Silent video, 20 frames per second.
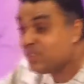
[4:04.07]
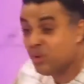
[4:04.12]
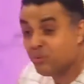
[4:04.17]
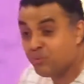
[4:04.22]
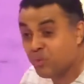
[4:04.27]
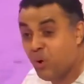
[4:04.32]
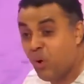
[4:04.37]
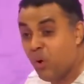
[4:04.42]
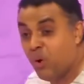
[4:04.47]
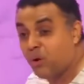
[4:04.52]
of
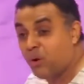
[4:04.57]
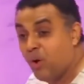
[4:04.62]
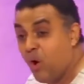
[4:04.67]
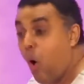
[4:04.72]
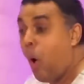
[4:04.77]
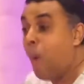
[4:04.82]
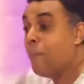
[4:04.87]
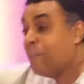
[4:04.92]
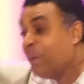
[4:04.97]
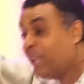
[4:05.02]
God,
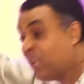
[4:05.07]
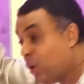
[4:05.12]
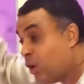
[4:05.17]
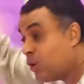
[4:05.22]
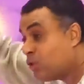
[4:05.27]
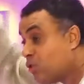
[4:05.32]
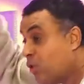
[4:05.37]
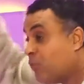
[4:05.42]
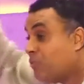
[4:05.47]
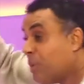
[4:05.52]
or
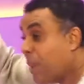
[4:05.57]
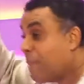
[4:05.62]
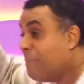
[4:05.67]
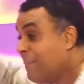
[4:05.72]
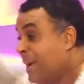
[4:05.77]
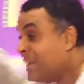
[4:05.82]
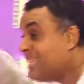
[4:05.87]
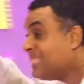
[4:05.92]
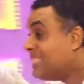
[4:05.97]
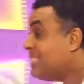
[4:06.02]
because of the
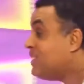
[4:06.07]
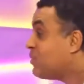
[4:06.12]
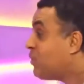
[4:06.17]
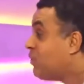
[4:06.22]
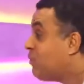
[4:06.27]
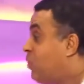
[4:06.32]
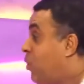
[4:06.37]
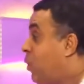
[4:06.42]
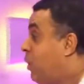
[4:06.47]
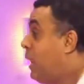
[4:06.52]
mercies
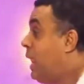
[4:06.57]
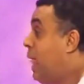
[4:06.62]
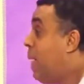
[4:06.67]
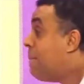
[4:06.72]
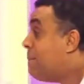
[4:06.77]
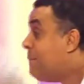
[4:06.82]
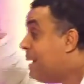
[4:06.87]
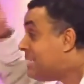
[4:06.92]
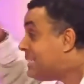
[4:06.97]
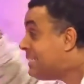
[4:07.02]
of God.
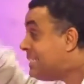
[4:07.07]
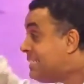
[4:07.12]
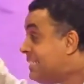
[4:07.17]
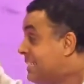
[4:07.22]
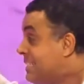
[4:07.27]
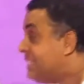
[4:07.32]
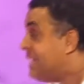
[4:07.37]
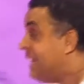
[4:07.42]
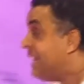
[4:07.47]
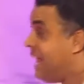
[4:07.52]
Mercies
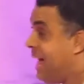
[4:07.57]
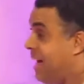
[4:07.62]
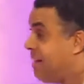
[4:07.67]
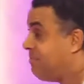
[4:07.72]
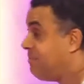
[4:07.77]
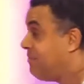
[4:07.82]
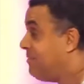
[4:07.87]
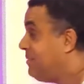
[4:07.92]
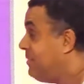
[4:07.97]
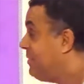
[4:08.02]
is the love.
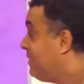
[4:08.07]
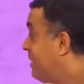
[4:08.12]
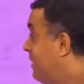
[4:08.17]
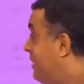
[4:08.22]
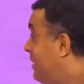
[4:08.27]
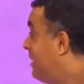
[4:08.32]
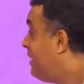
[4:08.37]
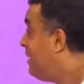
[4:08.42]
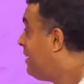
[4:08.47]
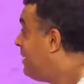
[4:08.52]

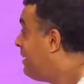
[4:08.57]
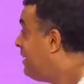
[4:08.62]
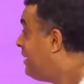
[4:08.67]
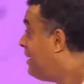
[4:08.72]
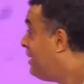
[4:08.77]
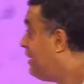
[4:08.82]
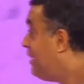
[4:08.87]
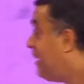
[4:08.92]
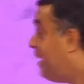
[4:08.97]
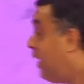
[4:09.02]

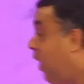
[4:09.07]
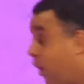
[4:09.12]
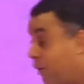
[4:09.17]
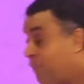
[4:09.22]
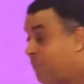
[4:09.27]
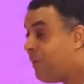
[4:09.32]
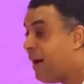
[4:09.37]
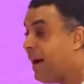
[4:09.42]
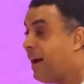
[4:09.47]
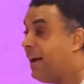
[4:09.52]

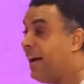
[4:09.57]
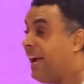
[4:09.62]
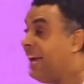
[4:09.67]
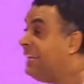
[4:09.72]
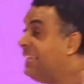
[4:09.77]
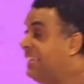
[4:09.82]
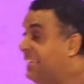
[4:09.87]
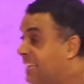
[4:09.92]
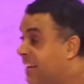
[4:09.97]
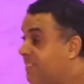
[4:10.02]
Offer a
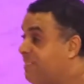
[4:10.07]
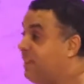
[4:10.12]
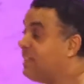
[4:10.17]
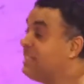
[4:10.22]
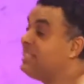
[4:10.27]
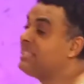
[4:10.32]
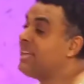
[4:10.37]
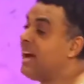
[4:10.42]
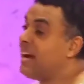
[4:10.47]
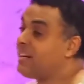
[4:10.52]
living
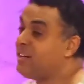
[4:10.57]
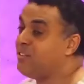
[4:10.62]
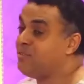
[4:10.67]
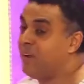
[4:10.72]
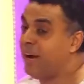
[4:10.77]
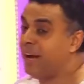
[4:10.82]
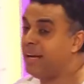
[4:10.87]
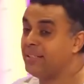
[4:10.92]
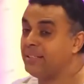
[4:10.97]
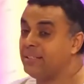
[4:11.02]

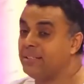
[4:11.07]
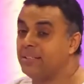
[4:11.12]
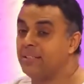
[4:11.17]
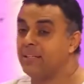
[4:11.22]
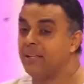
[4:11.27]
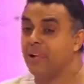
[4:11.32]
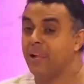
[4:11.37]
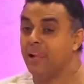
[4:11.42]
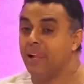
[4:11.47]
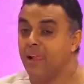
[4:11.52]
sacrifice.
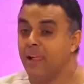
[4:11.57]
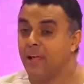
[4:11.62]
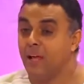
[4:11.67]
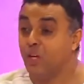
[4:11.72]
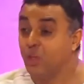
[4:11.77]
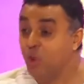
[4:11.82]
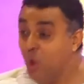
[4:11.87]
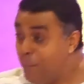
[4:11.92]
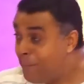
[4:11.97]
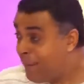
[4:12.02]

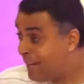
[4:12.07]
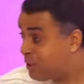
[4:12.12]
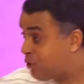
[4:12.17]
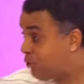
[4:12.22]
You must